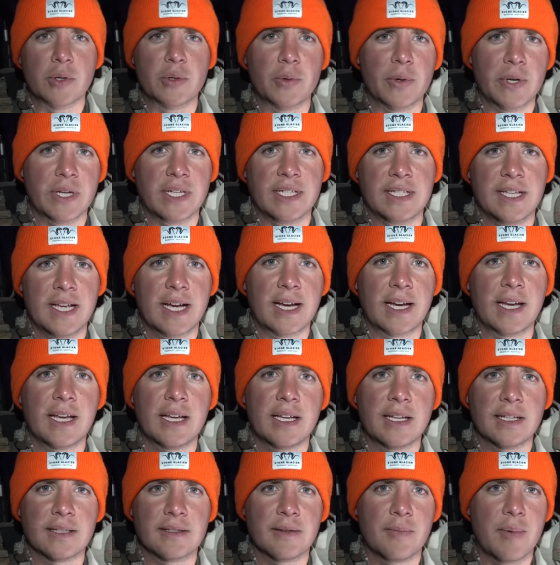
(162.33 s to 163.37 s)

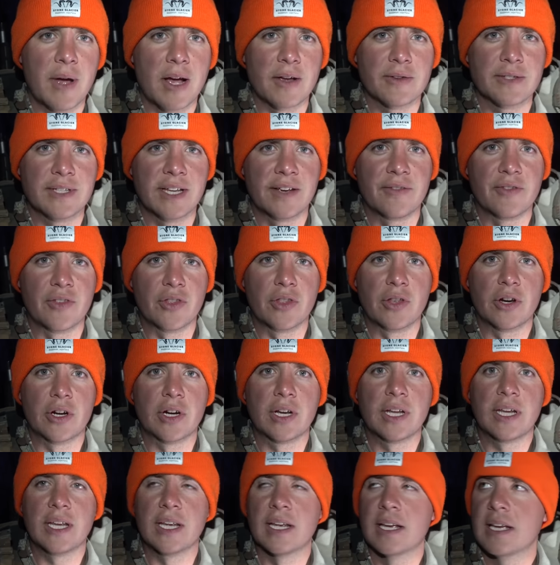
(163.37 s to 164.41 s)
twenty-second. It's about seven
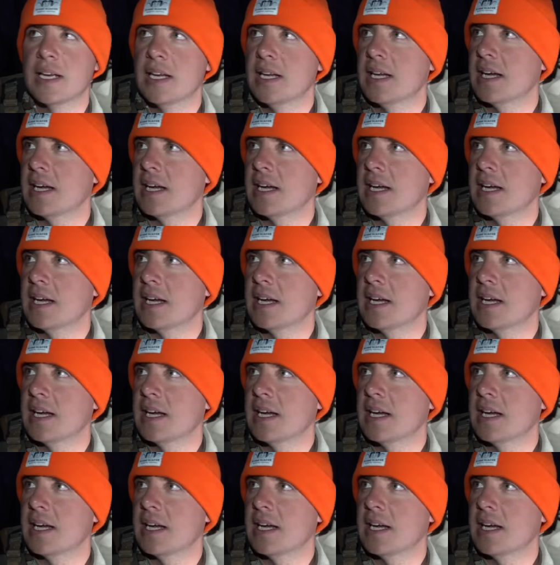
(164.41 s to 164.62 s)
thirty.